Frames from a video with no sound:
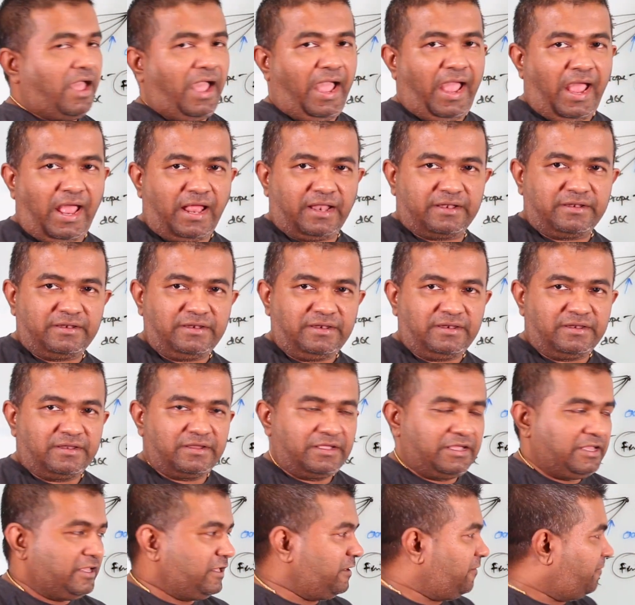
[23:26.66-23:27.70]
And
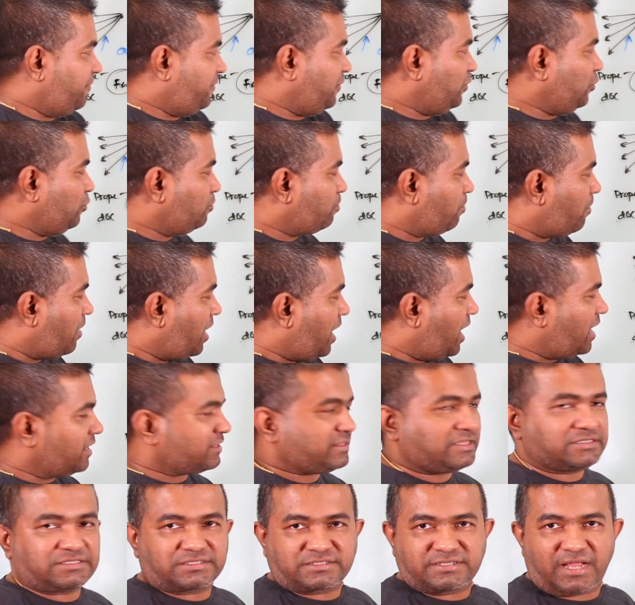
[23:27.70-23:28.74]
if you
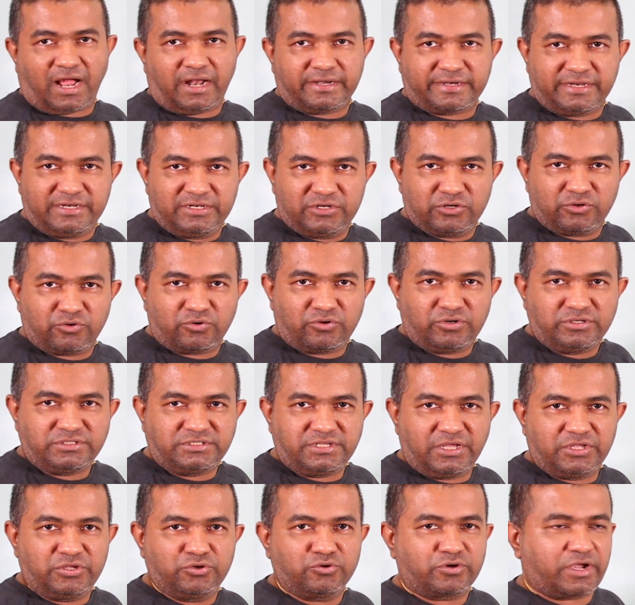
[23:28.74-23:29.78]
mark the starting
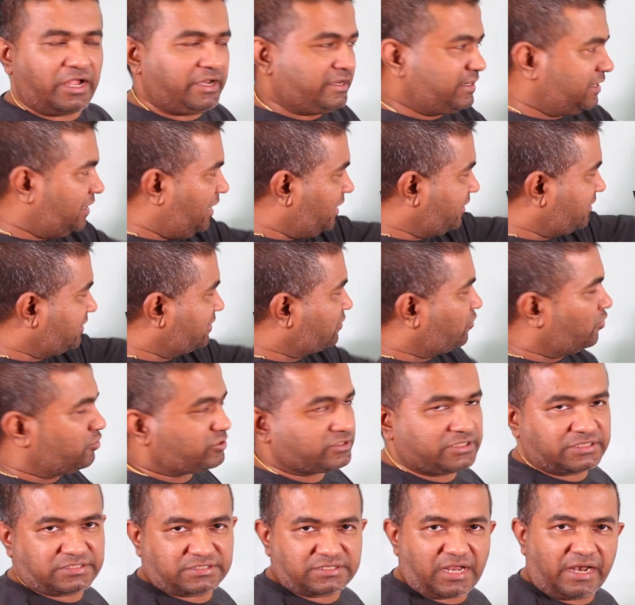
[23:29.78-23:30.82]
nodes, you can directly go
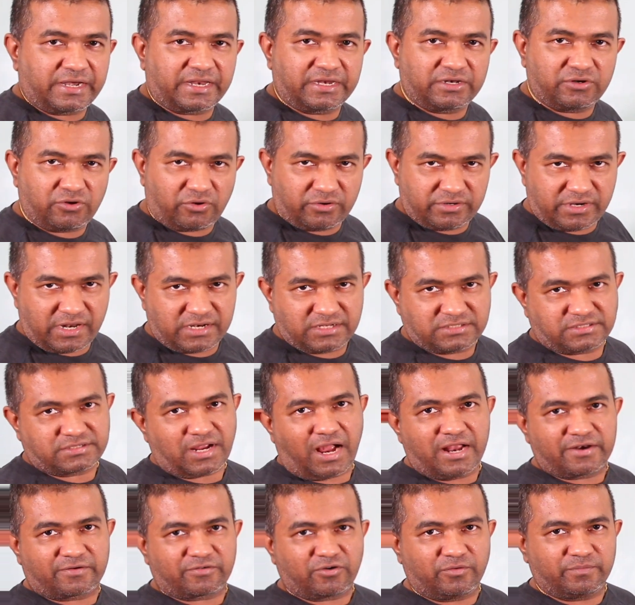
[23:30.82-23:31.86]
to the starting node and
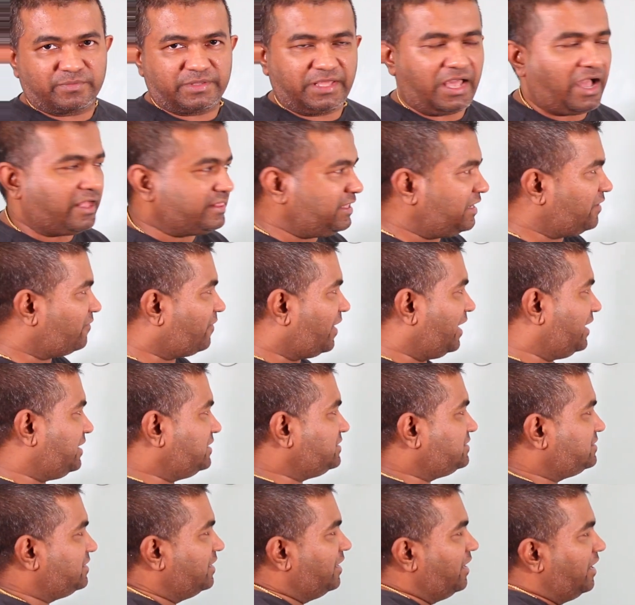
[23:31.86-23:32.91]
start from there.
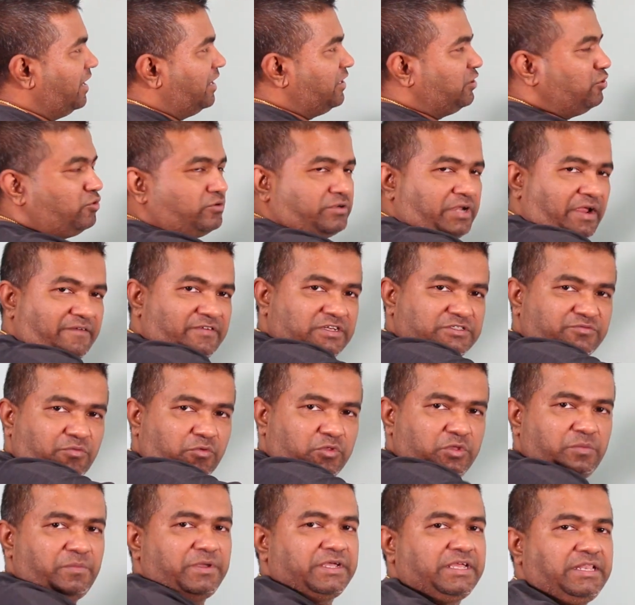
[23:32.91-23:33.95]
Otherwise, you traverse
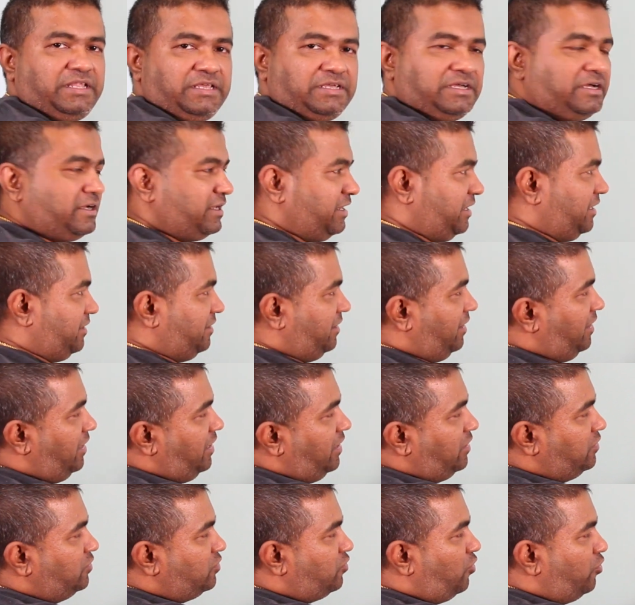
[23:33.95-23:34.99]
from the beginning again.
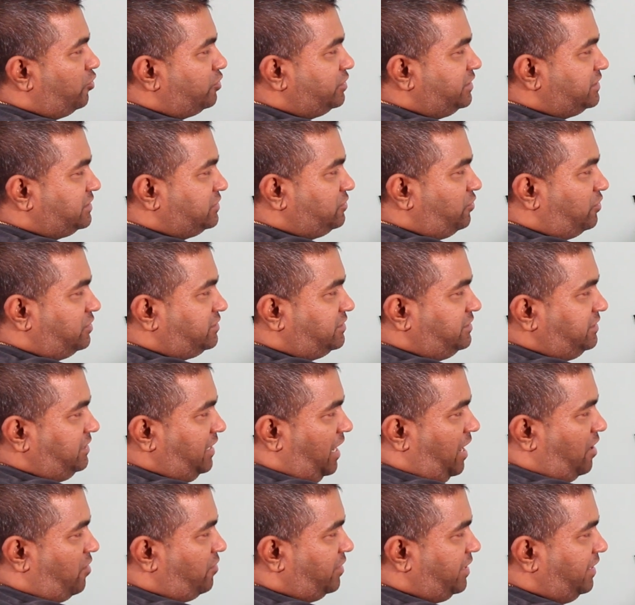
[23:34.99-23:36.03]
You go to this node, see,
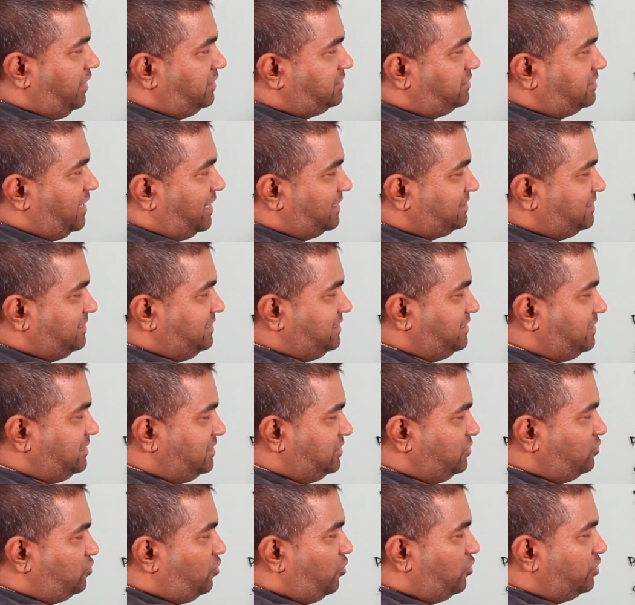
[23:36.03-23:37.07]
okay, it's
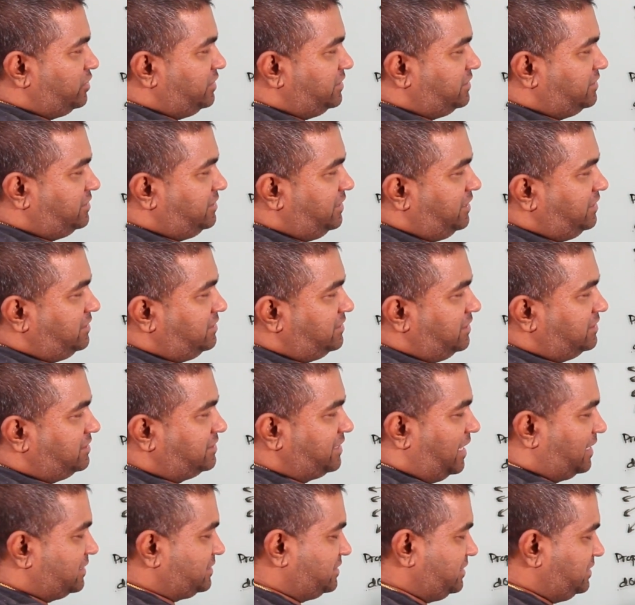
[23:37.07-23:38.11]
success. You go to this says, it's
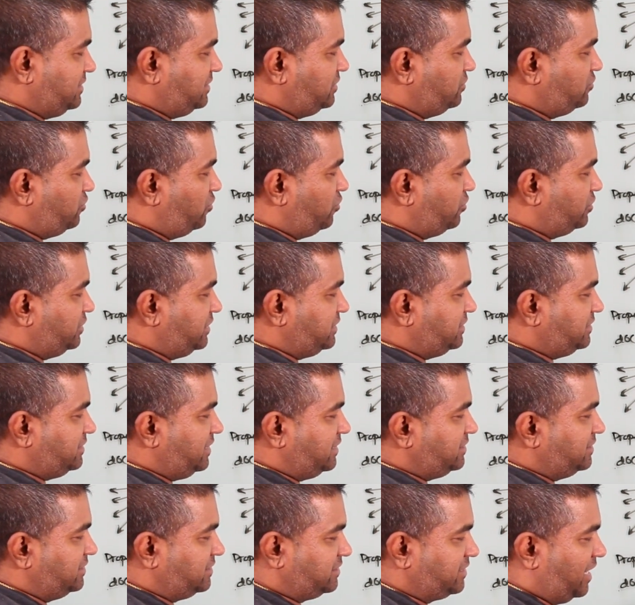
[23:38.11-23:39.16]
success. You go to this
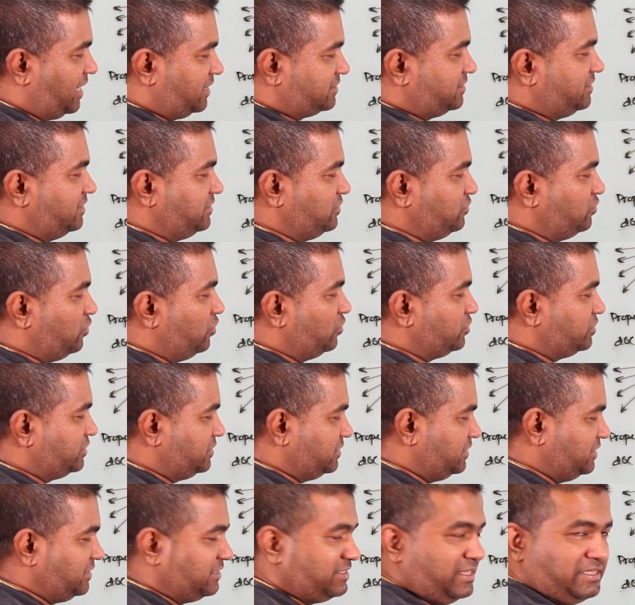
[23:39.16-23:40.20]
says, it's success. You go to
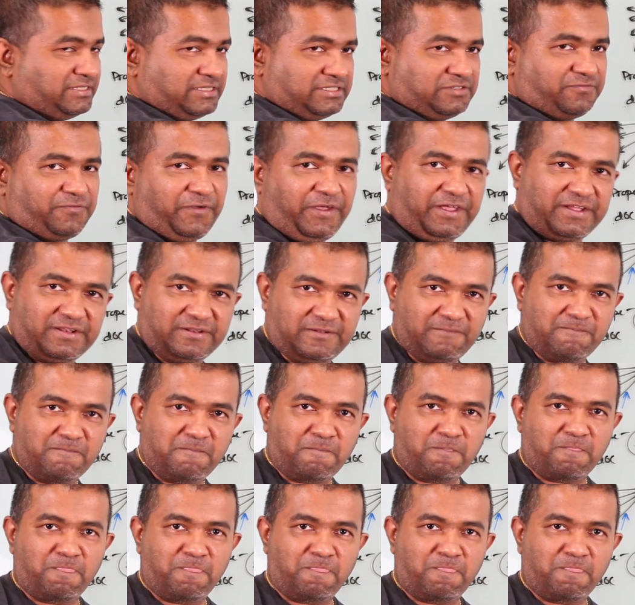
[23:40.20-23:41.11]
this says, it's fail.